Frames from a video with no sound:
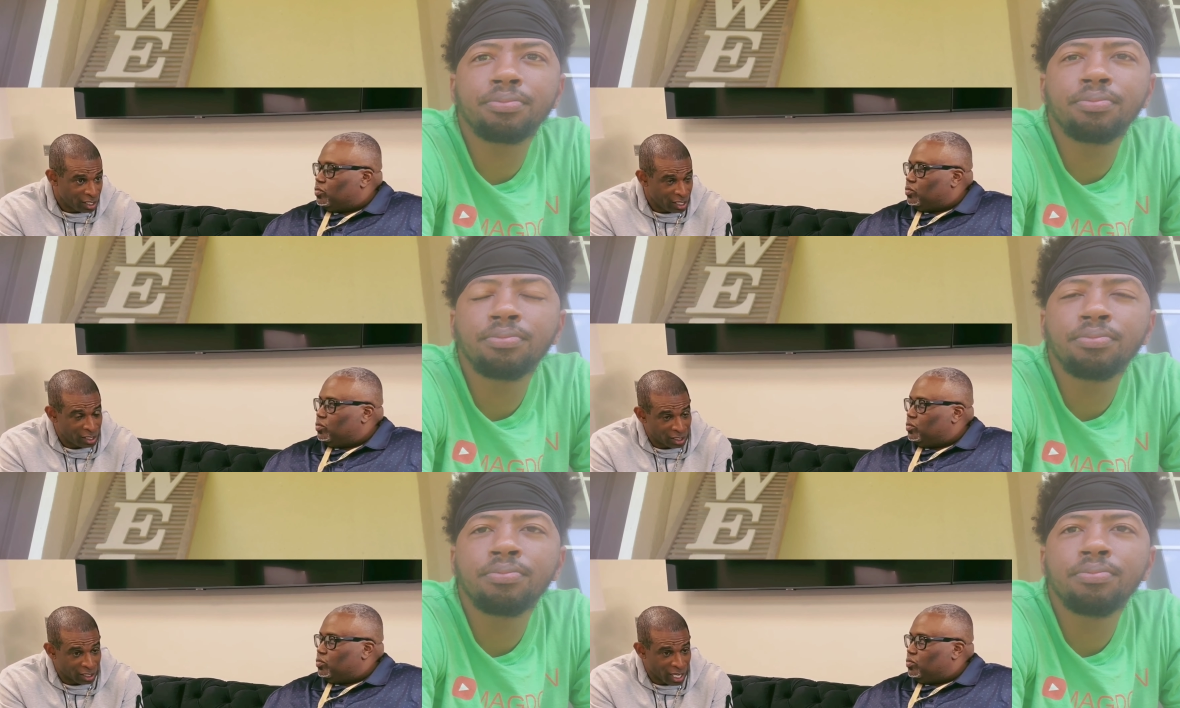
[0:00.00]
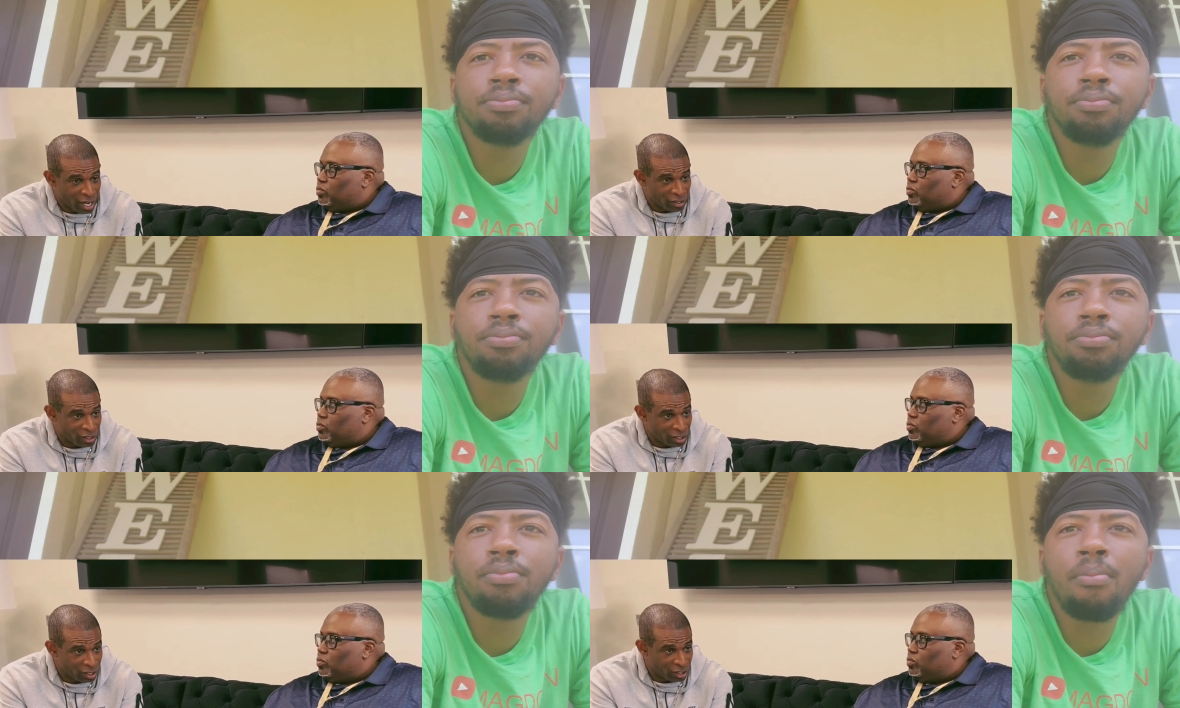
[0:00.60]
Speaker 1: he's
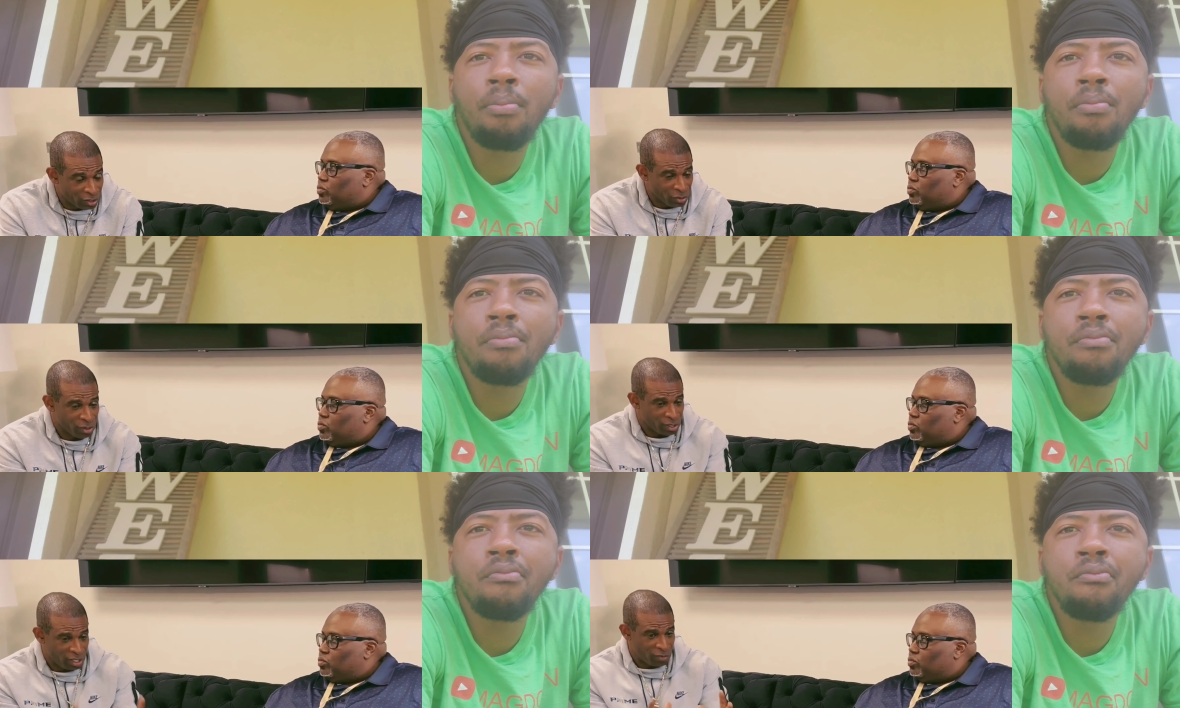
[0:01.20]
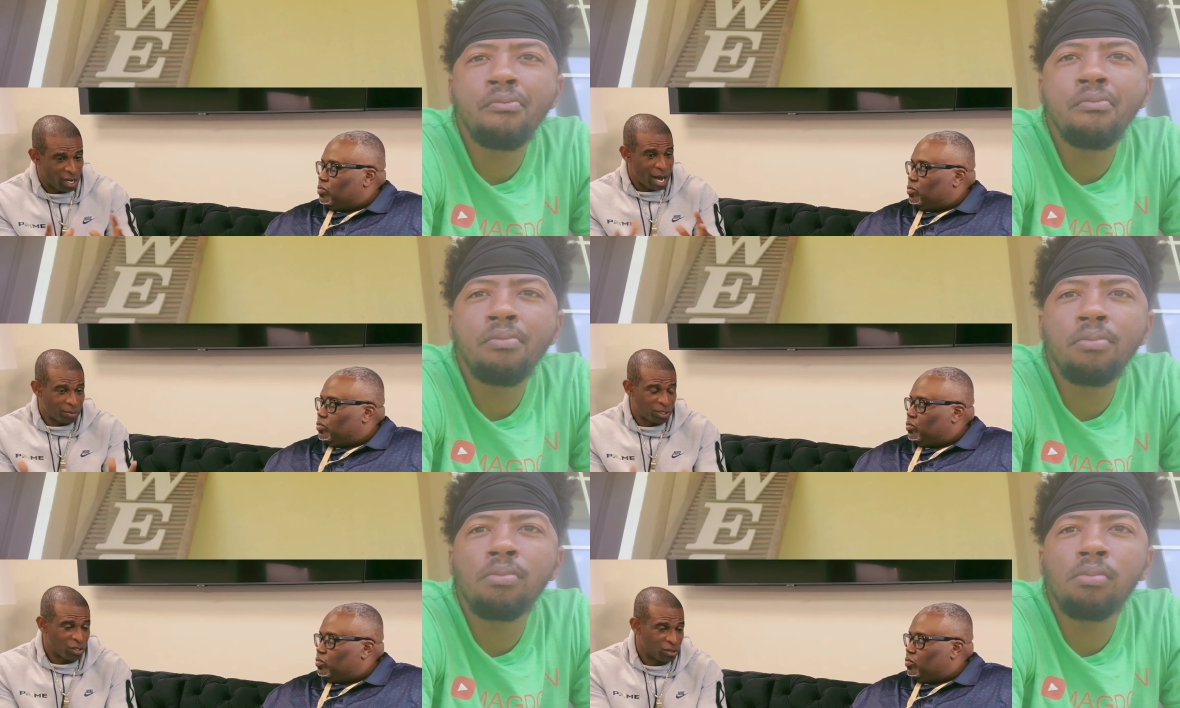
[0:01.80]
encountered and endured the different
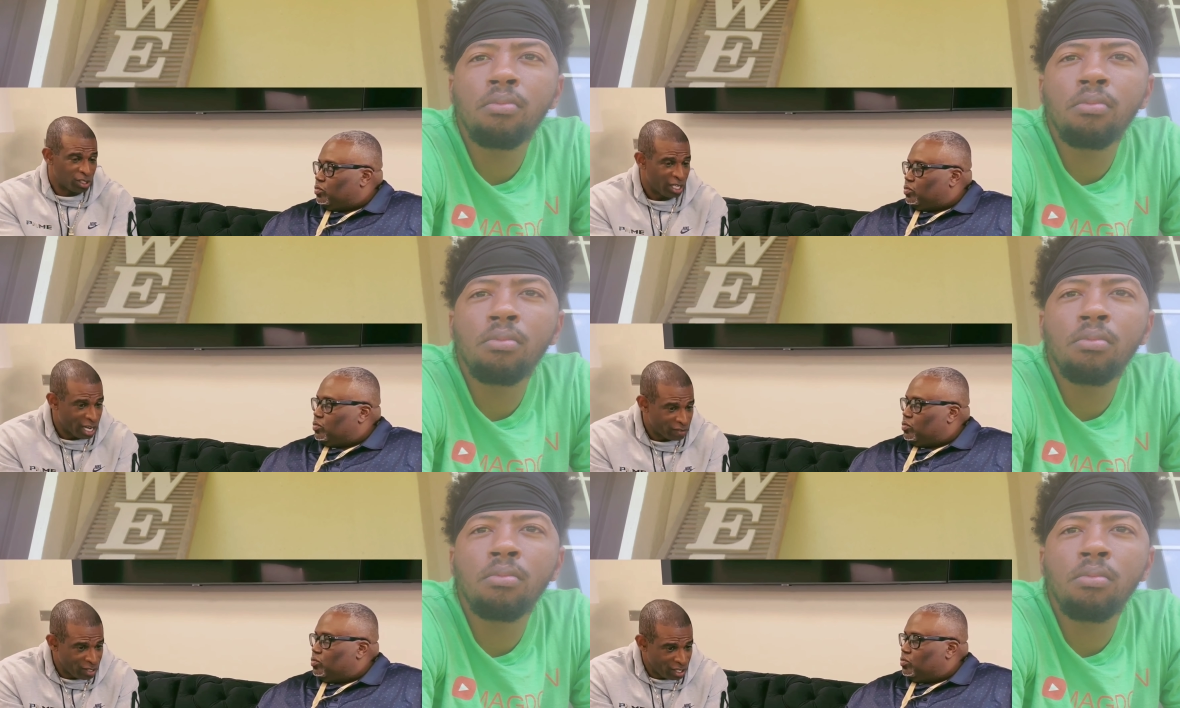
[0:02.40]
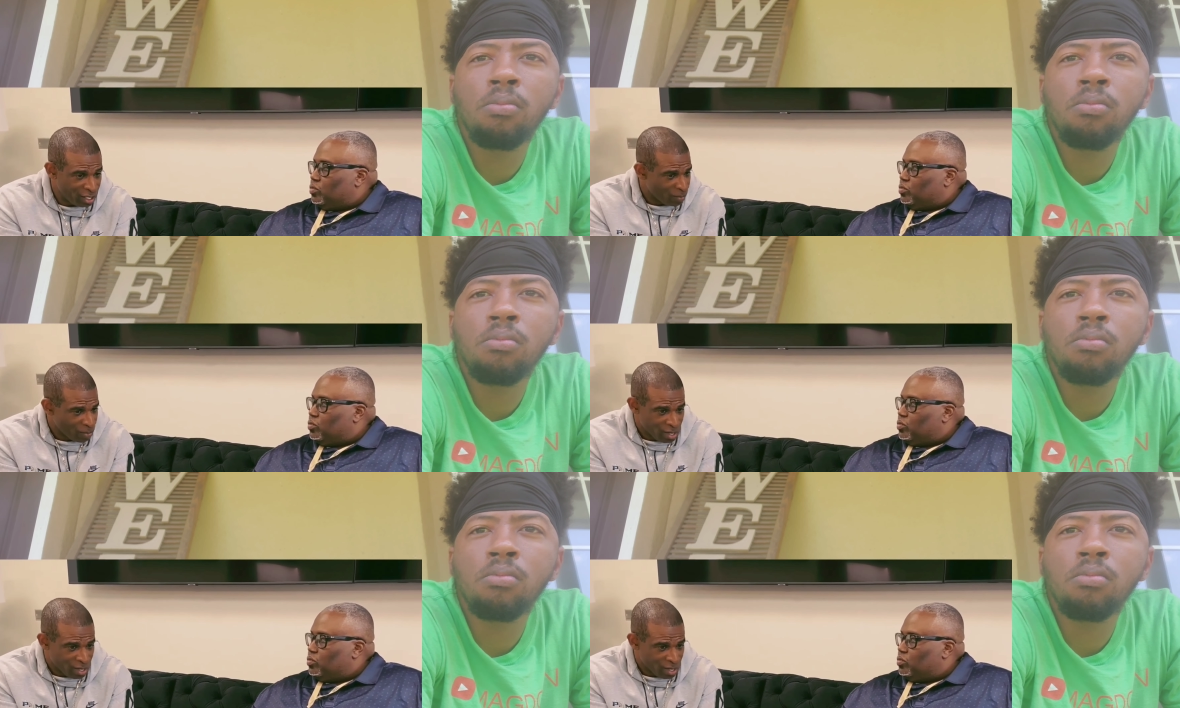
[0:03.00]
obstacles in life. He